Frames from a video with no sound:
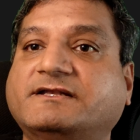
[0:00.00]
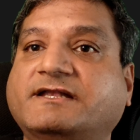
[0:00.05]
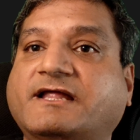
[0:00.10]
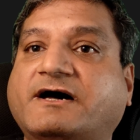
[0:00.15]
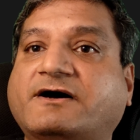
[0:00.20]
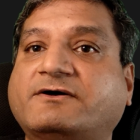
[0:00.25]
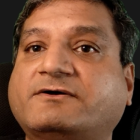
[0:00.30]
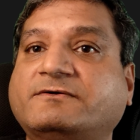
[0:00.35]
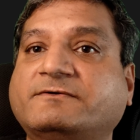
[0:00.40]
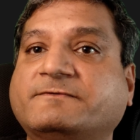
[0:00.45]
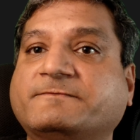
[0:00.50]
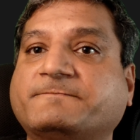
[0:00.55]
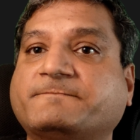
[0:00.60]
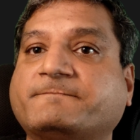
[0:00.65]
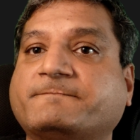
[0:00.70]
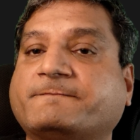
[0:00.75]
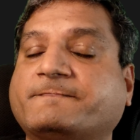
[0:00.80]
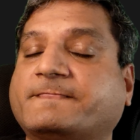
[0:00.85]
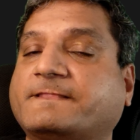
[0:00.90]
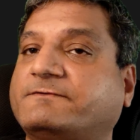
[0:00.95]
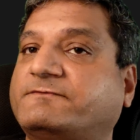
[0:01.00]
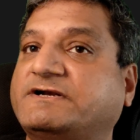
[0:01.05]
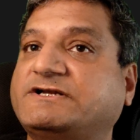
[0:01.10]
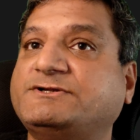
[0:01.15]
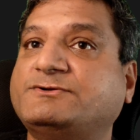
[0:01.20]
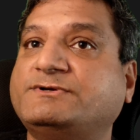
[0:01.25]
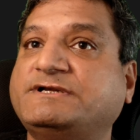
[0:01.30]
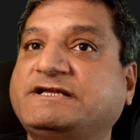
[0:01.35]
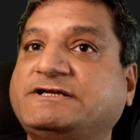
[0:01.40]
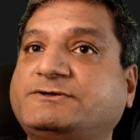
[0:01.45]
Now
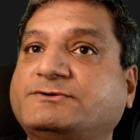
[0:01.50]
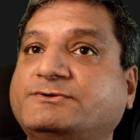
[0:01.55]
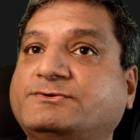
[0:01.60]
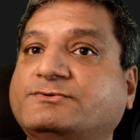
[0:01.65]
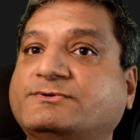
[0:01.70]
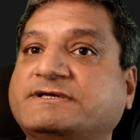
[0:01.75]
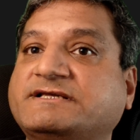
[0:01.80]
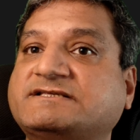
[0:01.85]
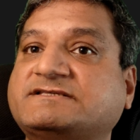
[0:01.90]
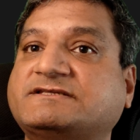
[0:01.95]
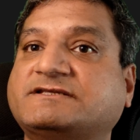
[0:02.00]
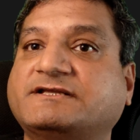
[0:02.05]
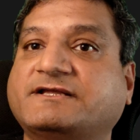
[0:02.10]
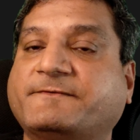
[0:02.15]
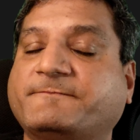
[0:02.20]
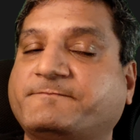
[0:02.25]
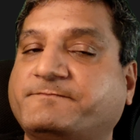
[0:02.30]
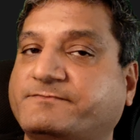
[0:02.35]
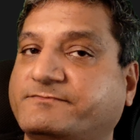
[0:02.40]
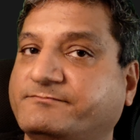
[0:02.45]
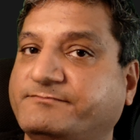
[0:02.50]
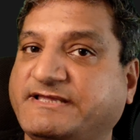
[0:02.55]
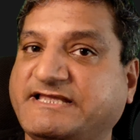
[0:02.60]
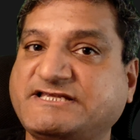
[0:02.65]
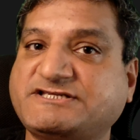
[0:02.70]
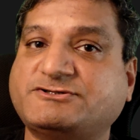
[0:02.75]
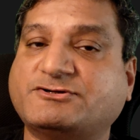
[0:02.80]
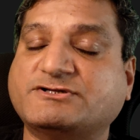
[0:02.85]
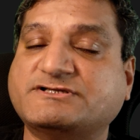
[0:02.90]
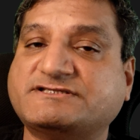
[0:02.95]
what you need to do is,
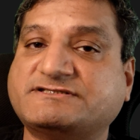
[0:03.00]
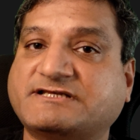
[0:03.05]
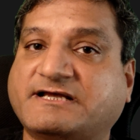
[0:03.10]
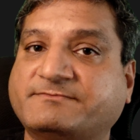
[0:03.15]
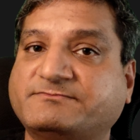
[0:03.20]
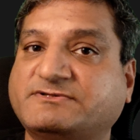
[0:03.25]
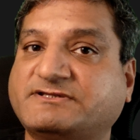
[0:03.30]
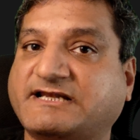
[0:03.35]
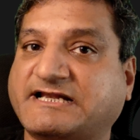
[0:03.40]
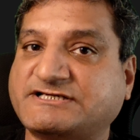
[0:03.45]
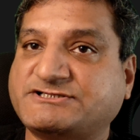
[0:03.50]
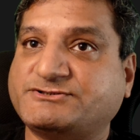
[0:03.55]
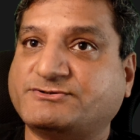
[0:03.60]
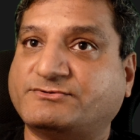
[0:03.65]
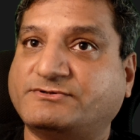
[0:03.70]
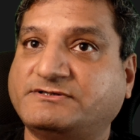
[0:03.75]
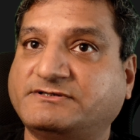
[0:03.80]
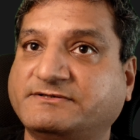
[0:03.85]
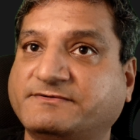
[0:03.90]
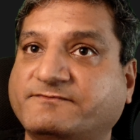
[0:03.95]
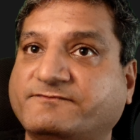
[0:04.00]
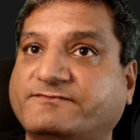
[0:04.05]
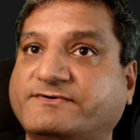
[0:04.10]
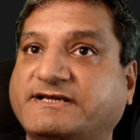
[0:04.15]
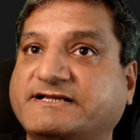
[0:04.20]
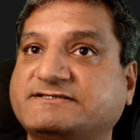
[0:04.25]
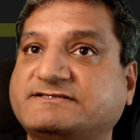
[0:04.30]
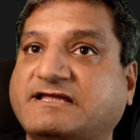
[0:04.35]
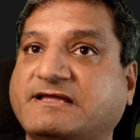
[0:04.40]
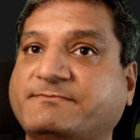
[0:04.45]
based on some threshold,
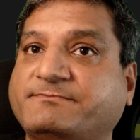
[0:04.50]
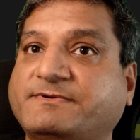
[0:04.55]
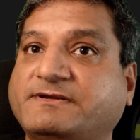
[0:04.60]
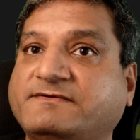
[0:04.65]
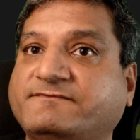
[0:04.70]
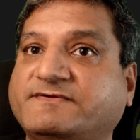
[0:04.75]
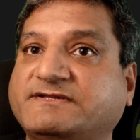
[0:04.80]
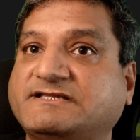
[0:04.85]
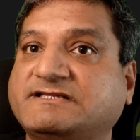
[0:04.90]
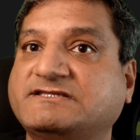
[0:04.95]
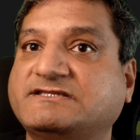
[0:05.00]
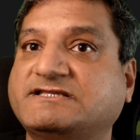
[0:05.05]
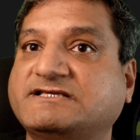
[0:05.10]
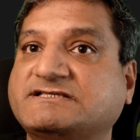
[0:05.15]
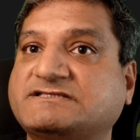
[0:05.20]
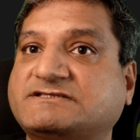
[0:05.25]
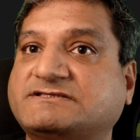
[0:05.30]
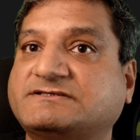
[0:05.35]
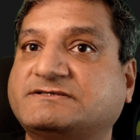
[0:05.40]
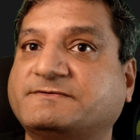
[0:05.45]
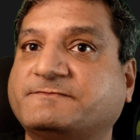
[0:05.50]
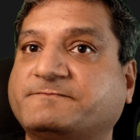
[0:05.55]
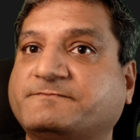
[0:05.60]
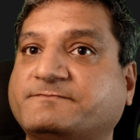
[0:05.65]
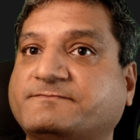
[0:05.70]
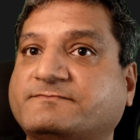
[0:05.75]
for example, within this